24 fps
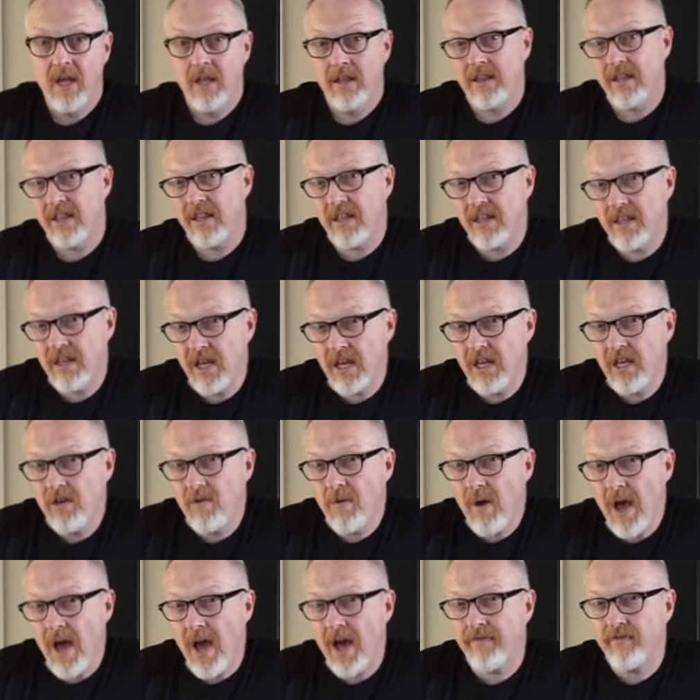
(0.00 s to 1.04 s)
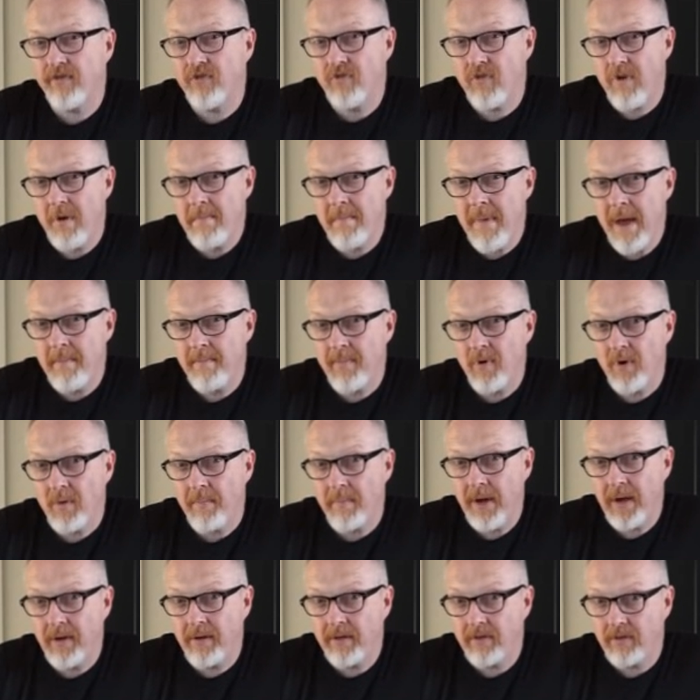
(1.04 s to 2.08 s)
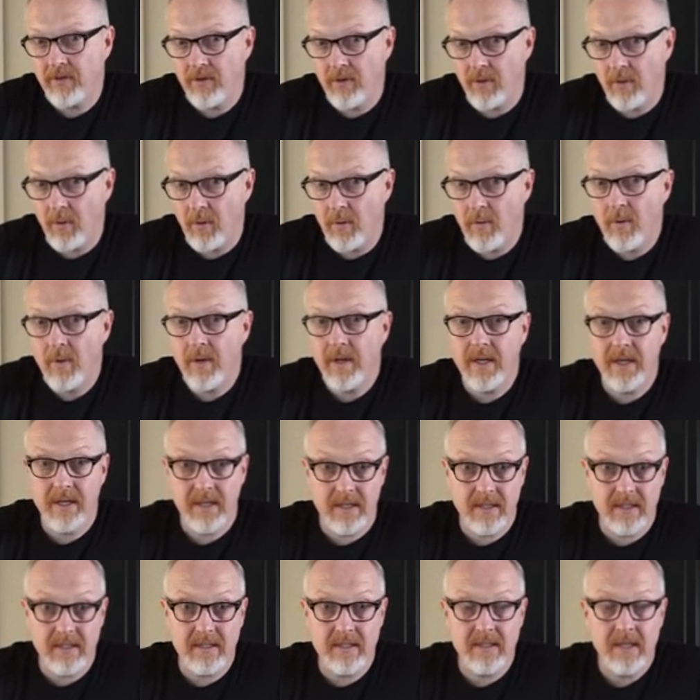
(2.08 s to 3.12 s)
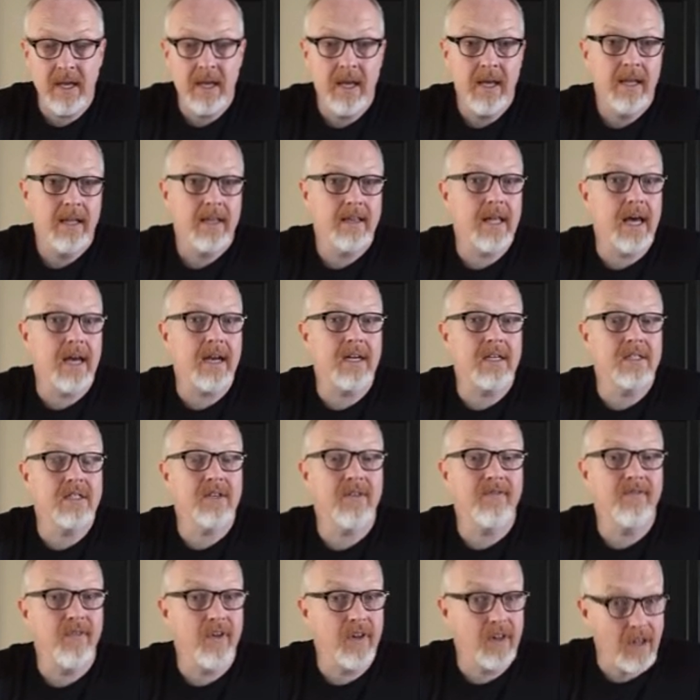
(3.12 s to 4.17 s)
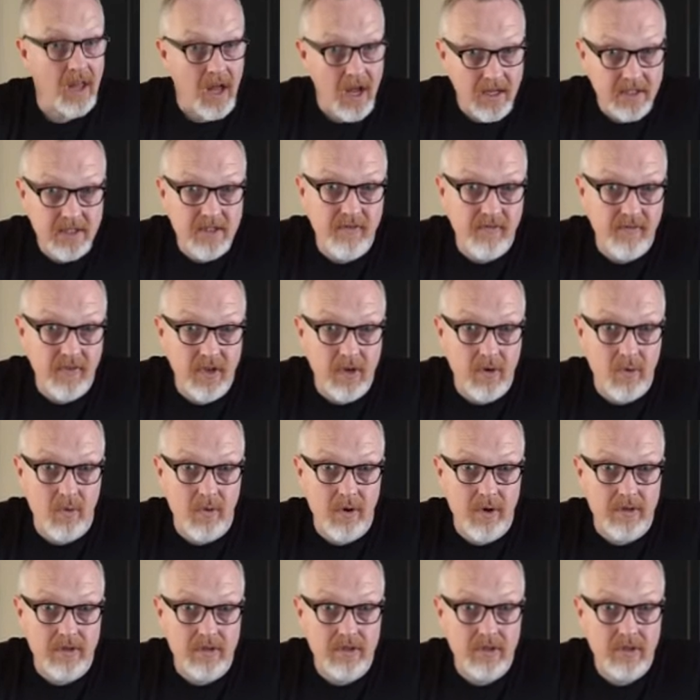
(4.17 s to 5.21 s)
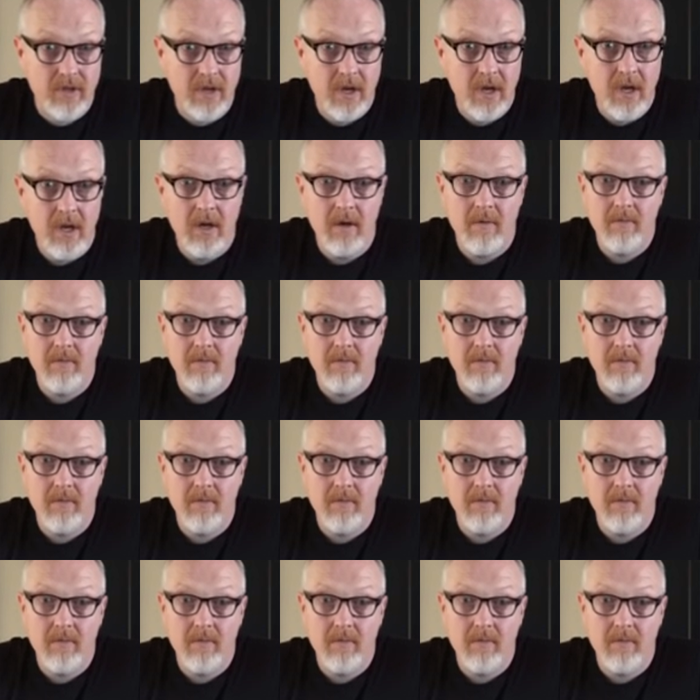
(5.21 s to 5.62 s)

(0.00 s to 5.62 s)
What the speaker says: The thing you have to remember about it, though, is that it's a philosophy course,